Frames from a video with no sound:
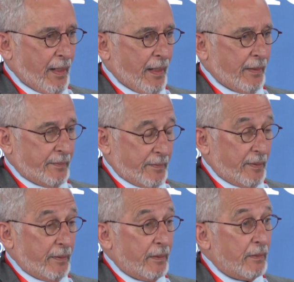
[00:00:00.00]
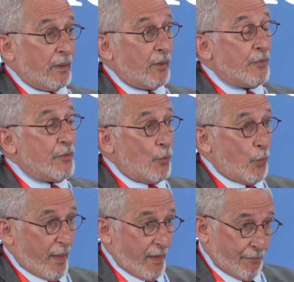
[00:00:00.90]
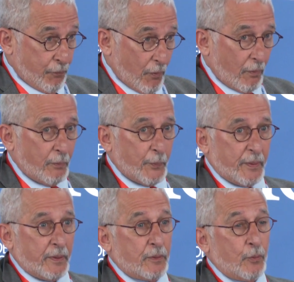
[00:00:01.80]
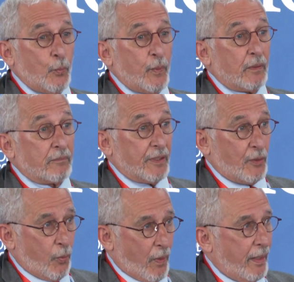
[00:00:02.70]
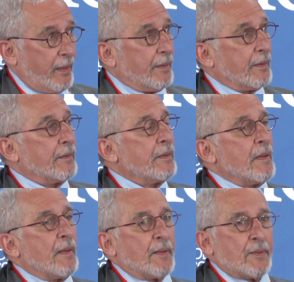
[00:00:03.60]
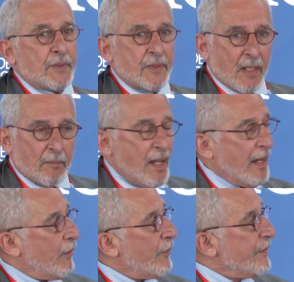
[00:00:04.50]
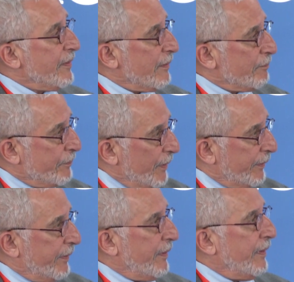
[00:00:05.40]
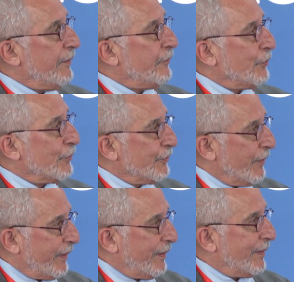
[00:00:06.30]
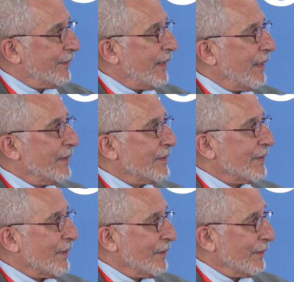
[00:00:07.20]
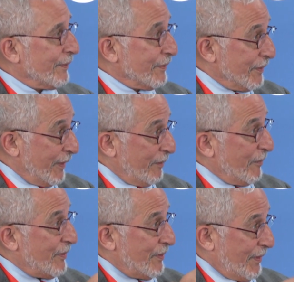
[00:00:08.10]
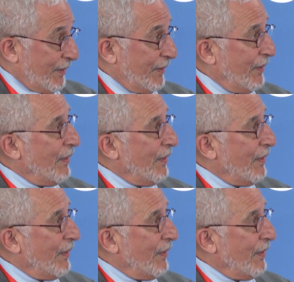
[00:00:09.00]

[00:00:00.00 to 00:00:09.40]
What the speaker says: And the way forward will require somehow the ability to recognize the legitimacy,